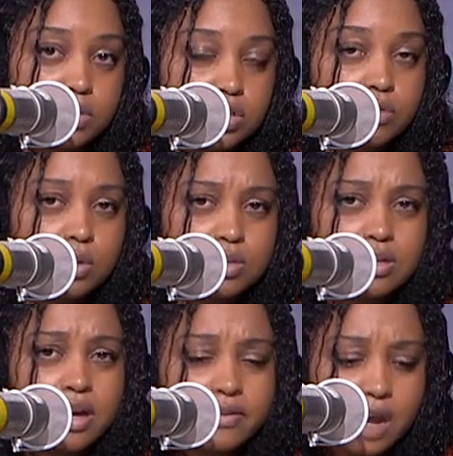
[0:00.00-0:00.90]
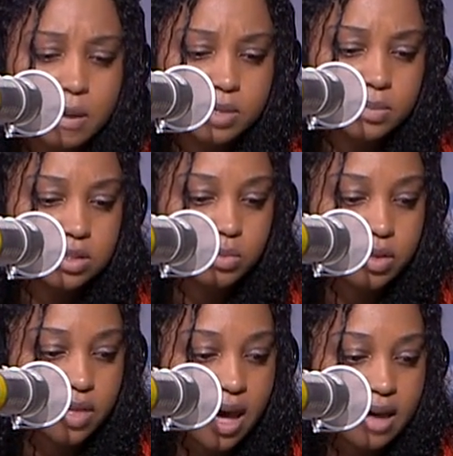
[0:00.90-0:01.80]
And so there was a lot of optimism
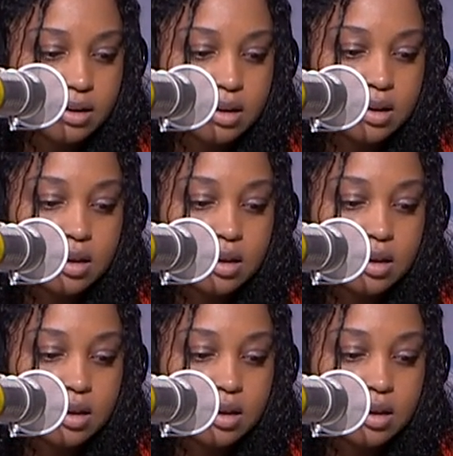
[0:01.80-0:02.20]
with that.